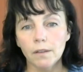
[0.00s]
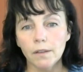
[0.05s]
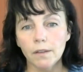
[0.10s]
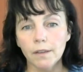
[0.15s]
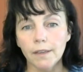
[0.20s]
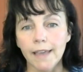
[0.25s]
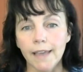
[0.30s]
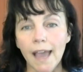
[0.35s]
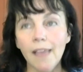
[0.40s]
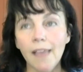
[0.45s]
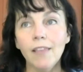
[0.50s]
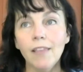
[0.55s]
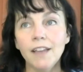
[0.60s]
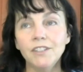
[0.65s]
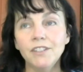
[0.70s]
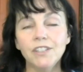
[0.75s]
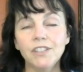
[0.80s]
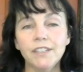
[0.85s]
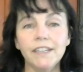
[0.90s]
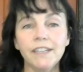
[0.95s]
get
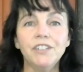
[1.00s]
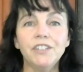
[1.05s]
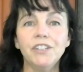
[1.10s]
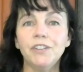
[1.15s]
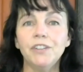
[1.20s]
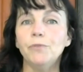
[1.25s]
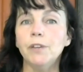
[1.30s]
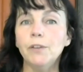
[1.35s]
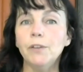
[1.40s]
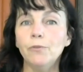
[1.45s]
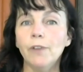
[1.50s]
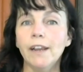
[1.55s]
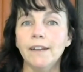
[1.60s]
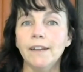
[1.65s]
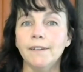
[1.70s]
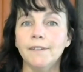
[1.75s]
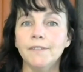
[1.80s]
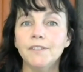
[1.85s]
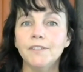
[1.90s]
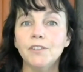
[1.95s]
legislation
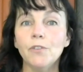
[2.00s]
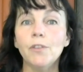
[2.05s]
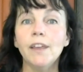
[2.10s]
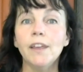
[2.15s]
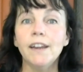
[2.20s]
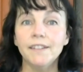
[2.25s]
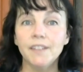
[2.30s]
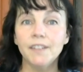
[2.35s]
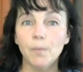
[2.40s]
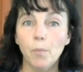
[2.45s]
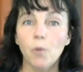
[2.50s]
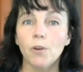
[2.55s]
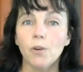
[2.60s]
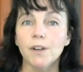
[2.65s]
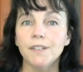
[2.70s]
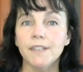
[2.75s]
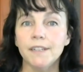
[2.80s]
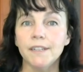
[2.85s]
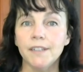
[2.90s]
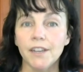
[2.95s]
rewritten so that it
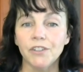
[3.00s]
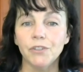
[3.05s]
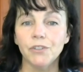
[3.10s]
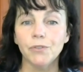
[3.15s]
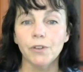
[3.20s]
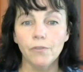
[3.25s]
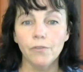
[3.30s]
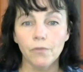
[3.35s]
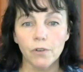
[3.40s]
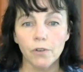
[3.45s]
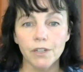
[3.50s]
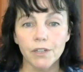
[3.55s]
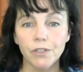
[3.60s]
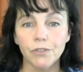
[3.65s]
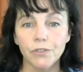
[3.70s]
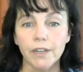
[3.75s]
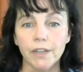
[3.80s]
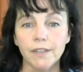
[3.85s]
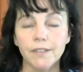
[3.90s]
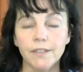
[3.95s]
supports industrial
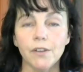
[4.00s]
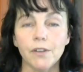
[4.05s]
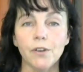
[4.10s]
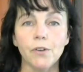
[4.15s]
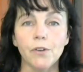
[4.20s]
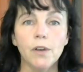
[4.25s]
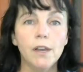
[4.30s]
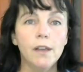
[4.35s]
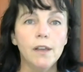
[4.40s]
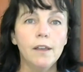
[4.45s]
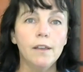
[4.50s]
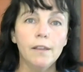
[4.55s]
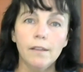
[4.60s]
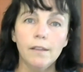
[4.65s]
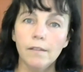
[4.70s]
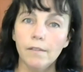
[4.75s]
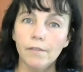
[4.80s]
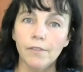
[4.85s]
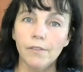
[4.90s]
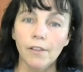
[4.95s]
forestry. So
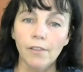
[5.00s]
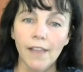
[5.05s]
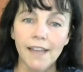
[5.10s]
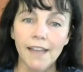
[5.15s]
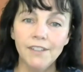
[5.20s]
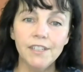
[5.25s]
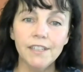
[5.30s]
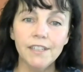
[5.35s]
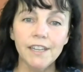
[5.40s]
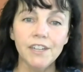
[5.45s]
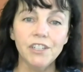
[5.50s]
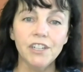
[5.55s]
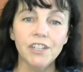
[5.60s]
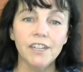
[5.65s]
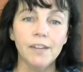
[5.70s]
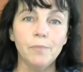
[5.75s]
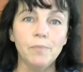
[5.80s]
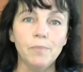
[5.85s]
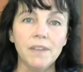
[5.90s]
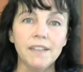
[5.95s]
the legislation
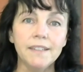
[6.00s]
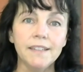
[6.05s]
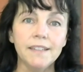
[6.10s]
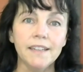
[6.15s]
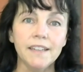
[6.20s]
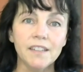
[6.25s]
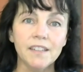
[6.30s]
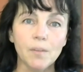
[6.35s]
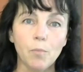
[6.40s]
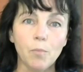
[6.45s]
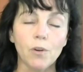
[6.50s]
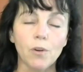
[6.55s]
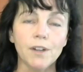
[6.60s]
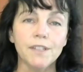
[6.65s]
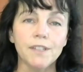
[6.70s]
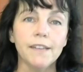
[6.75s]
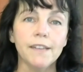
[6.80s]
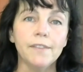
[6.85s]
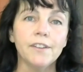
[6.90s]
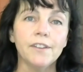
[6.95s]
in BC supports
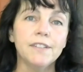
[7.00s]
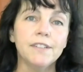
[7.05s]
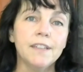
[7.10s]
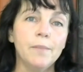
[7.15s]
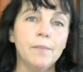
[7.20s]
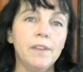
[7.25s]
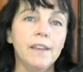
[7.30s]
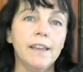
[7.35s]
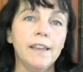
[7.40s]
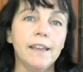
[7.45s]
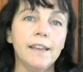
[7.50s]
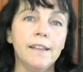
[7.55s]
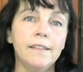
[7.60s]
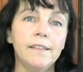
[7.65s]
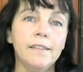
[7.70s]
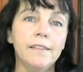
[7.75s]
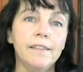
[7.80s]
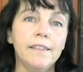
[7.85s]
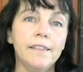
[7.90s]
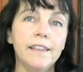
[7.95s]
it. There's something
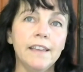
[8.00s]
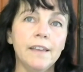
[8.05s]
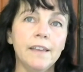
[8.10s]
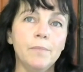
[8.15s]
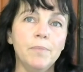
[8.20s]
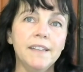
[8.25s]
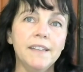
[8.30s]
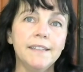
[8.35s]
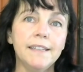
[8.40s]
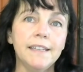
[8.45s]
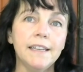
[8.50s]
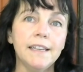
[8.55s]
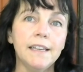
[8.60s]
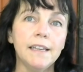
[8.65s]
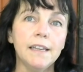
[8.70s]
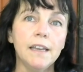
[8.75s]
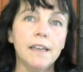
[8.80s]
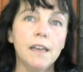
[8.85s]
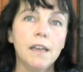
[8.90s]
in the BC